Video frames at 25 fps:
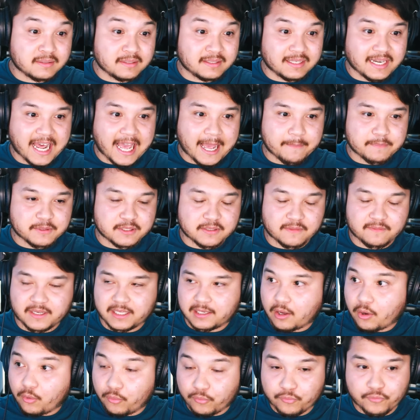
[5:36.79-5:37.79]
lapse of like,
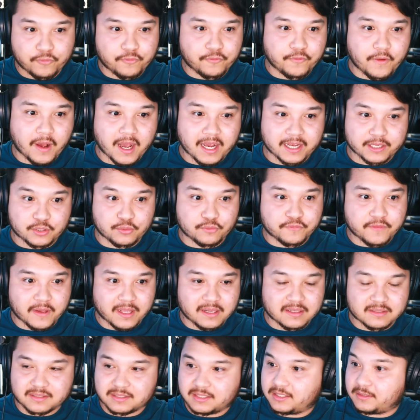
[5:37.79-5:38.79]
oh fuck, you fell
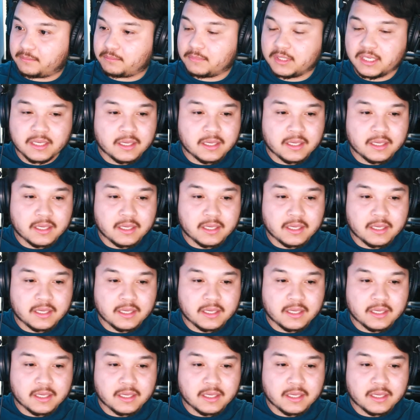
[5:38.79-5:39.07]
asleep.